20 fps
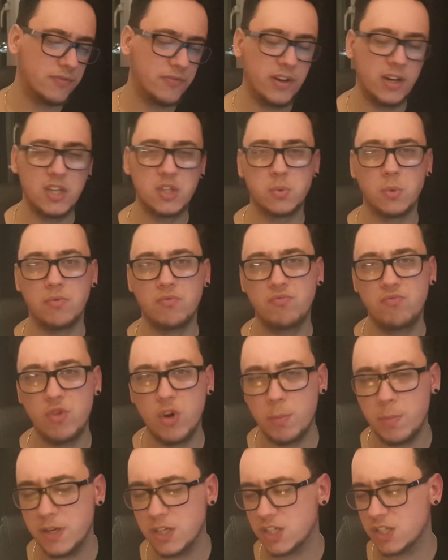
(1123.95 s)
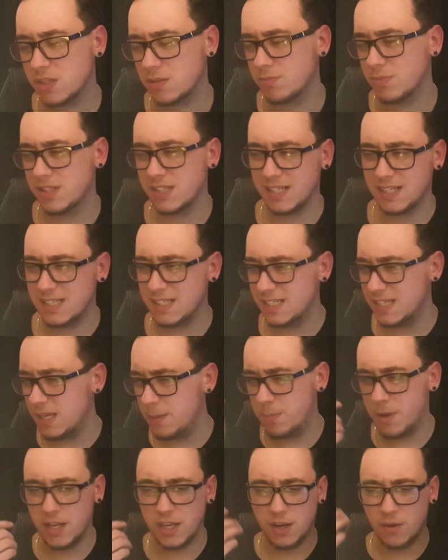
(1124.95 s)
the villains were rubbish, it was like
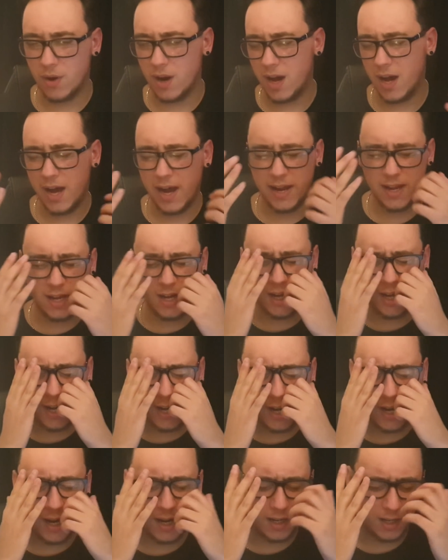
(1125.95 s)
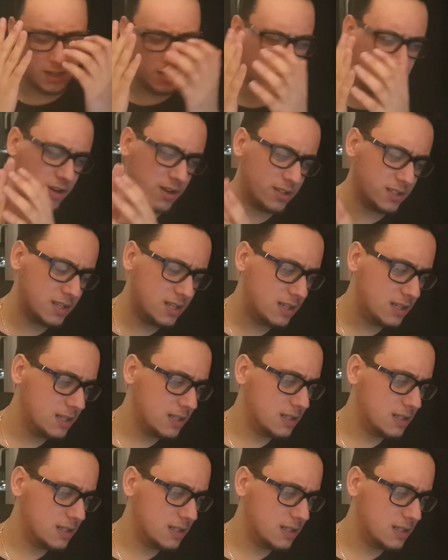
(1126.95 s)
Sleep in Your Eye, oh god.